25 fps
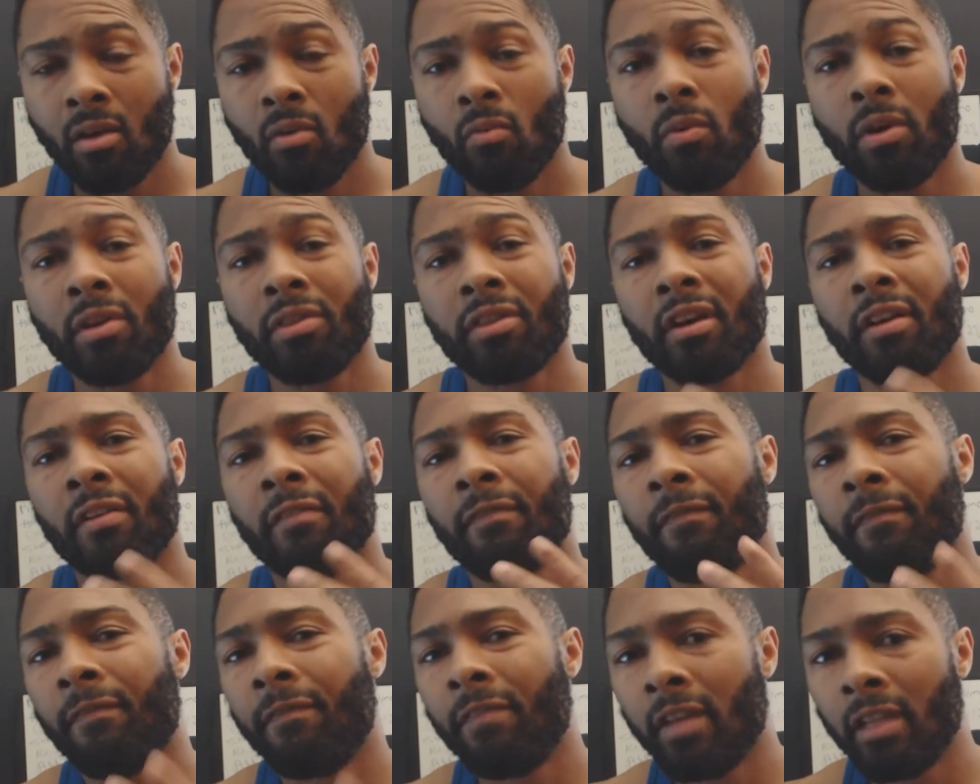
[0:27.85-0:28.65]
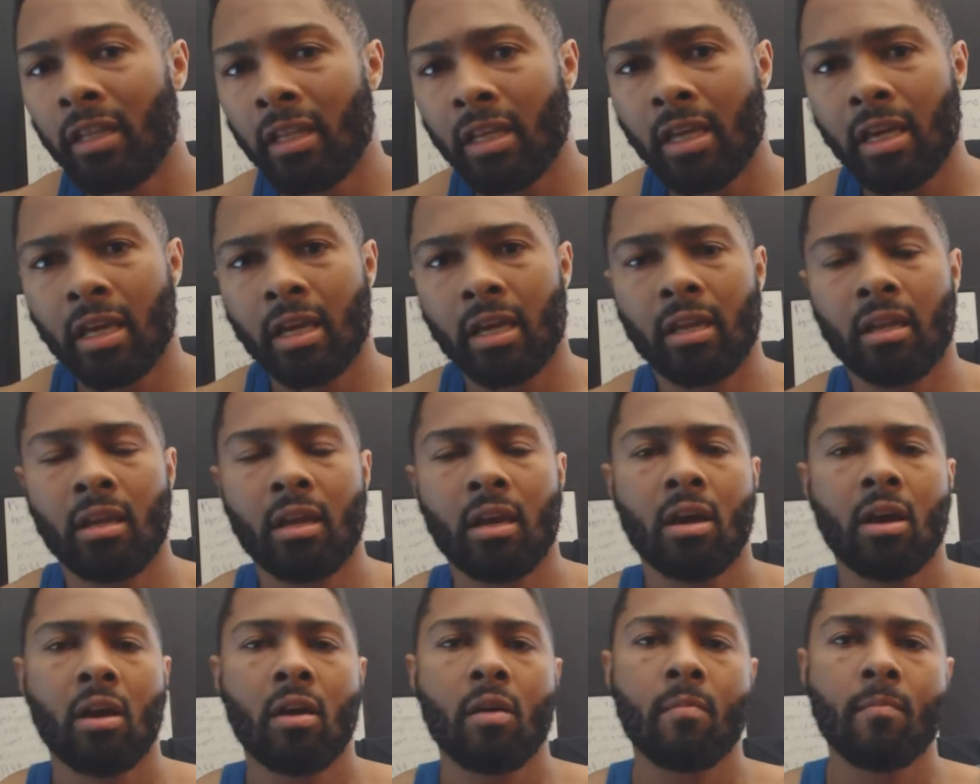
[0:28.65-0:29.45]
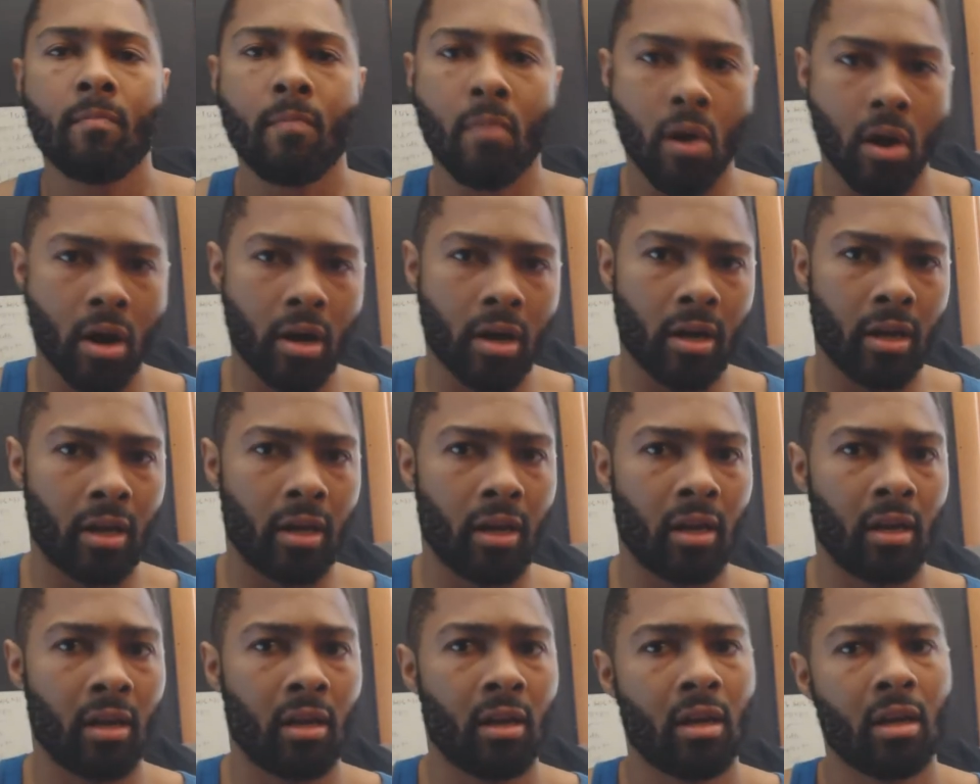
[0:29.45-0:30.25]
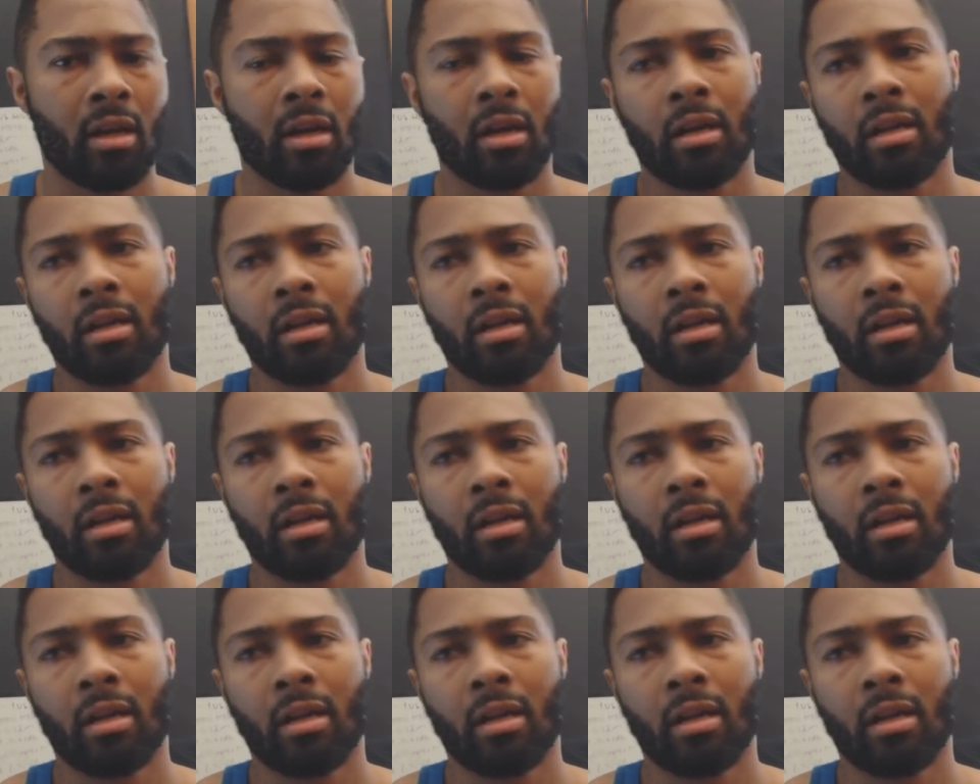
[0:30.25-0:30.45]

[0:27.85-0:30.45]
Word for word: with affiliate marketing.